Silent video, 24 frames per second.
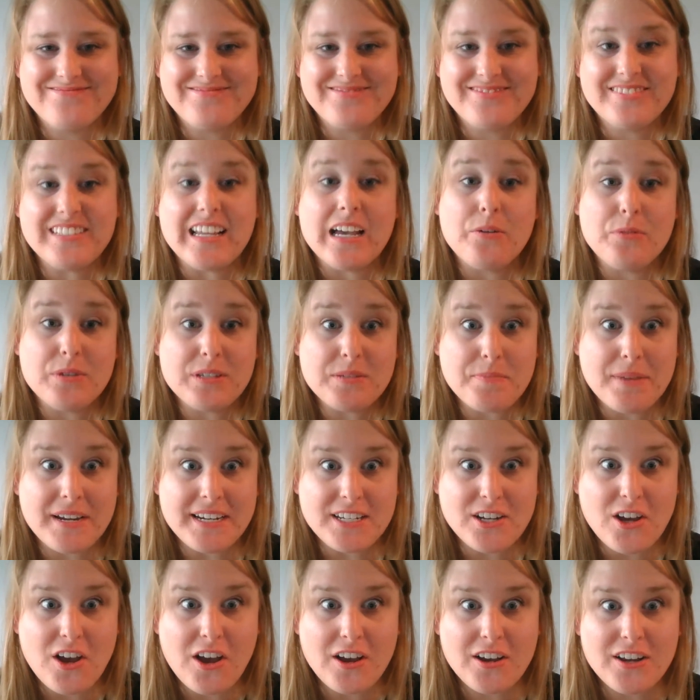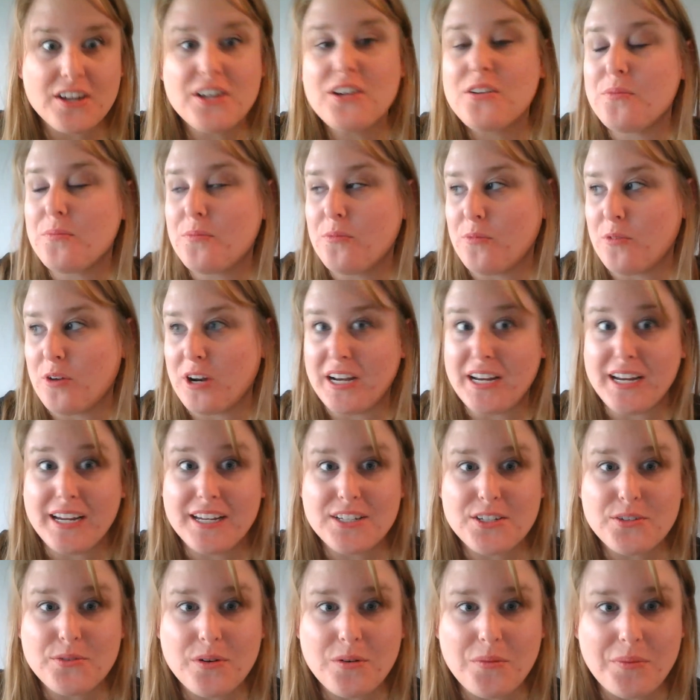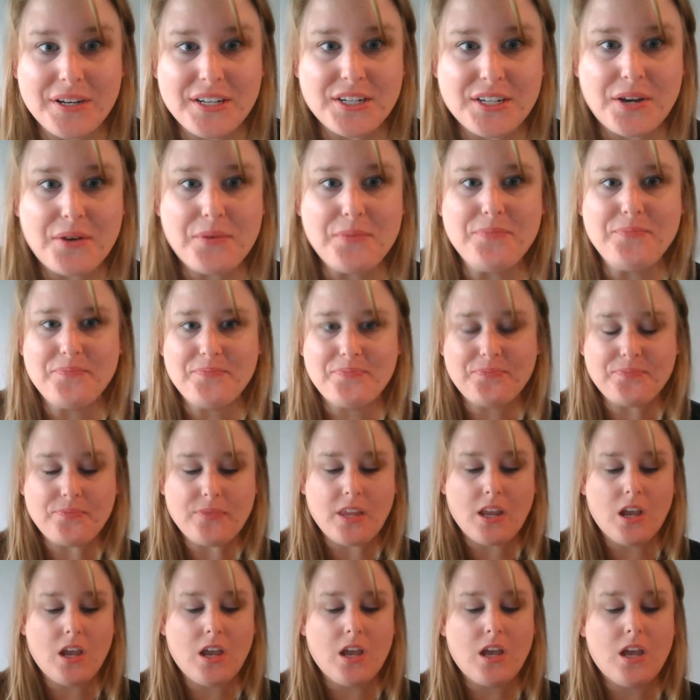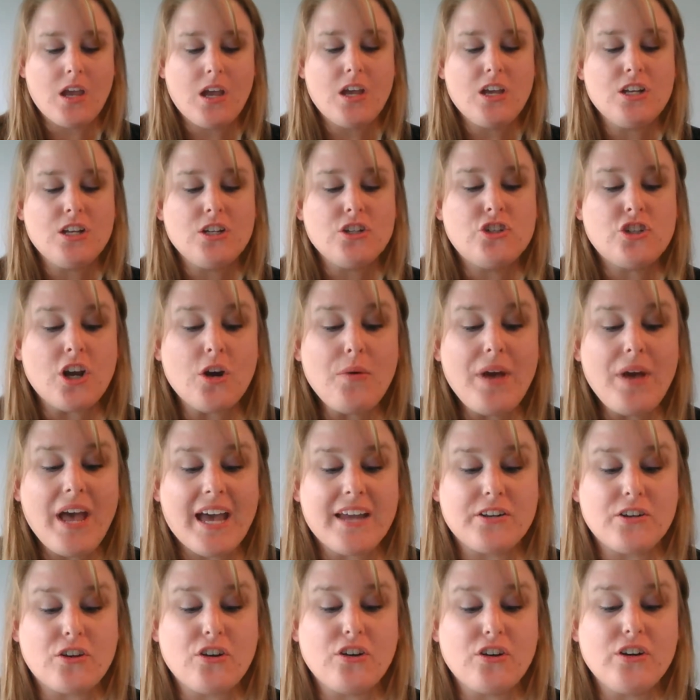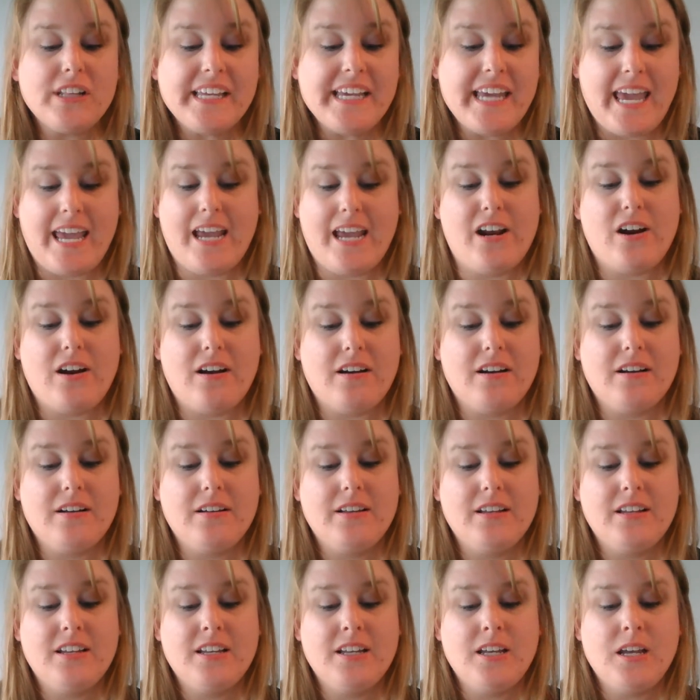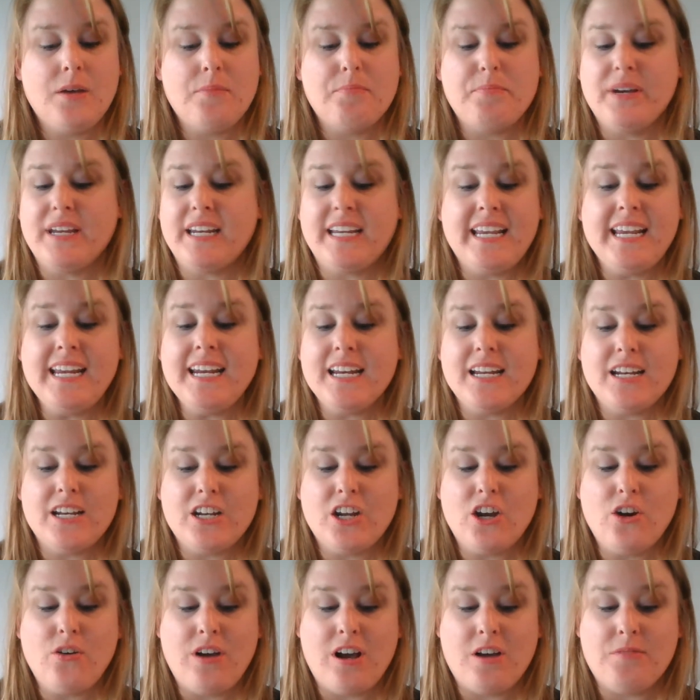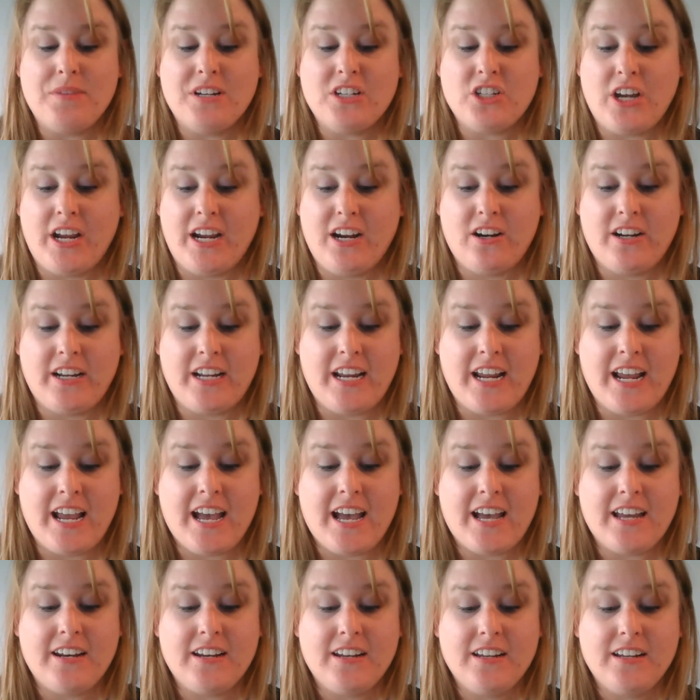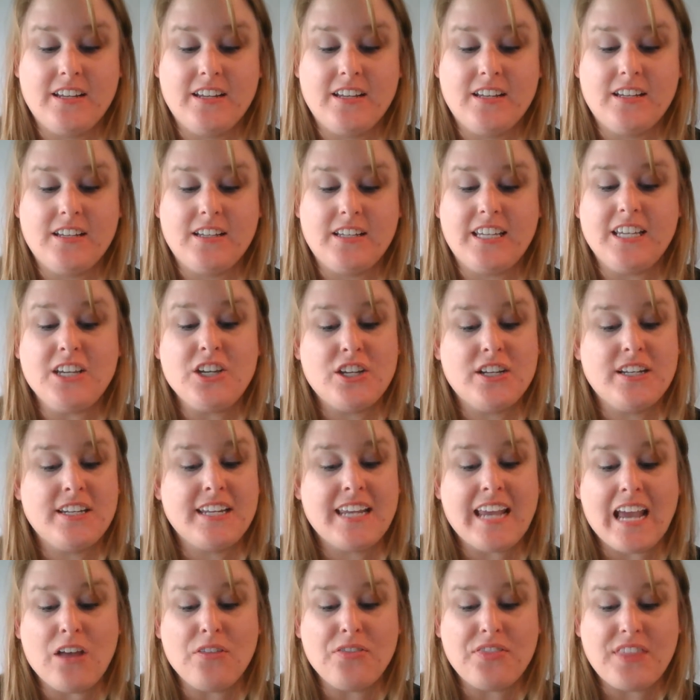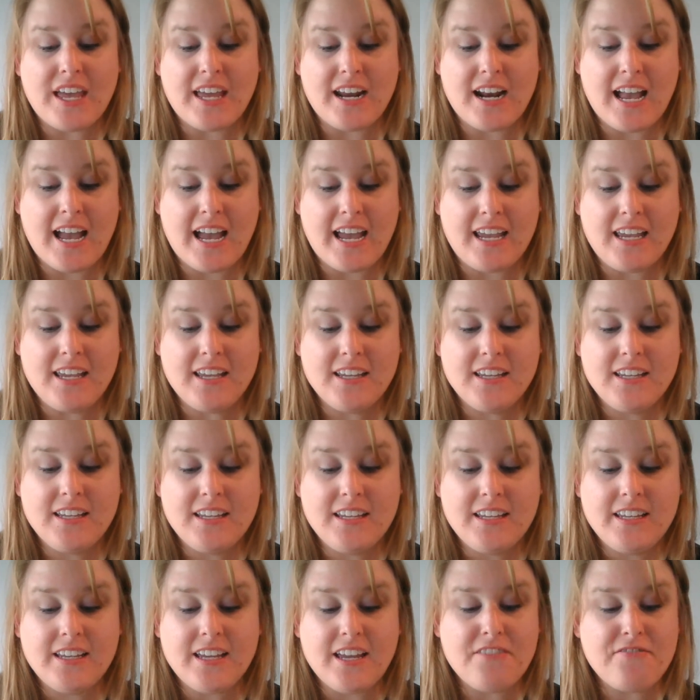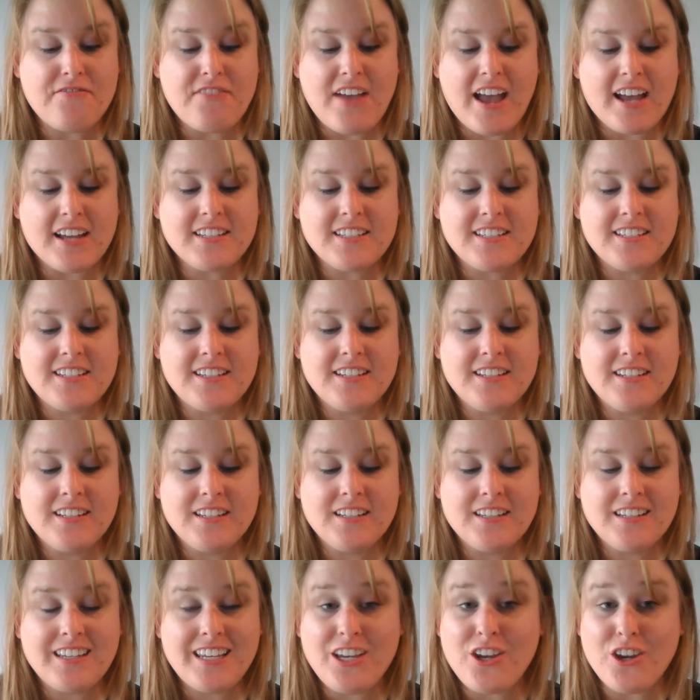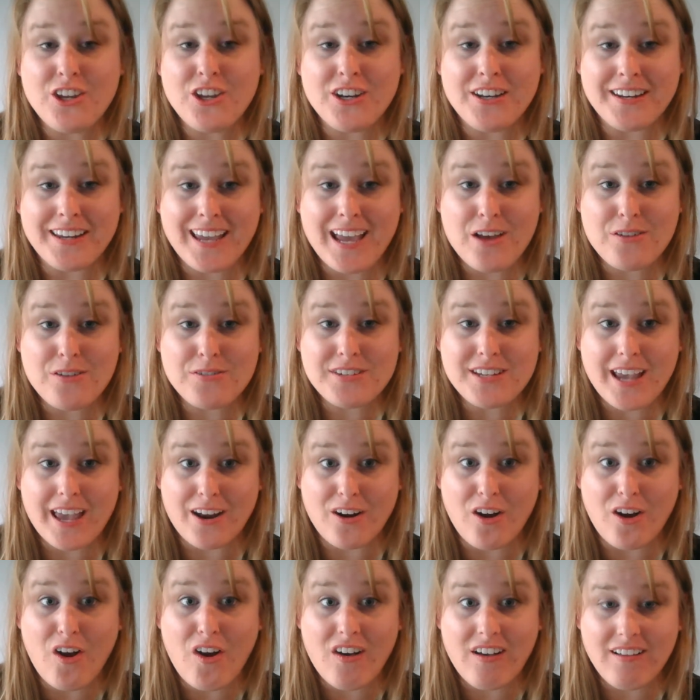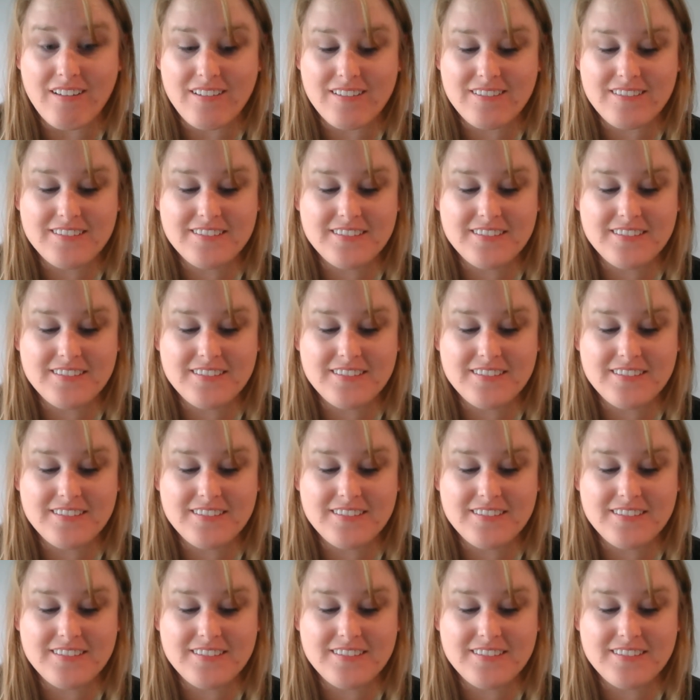That was my dog running into a window. Joe had curly hair, but he didn't know how much hair he had. He couldn't count that high. In fact, he couldn't count at all.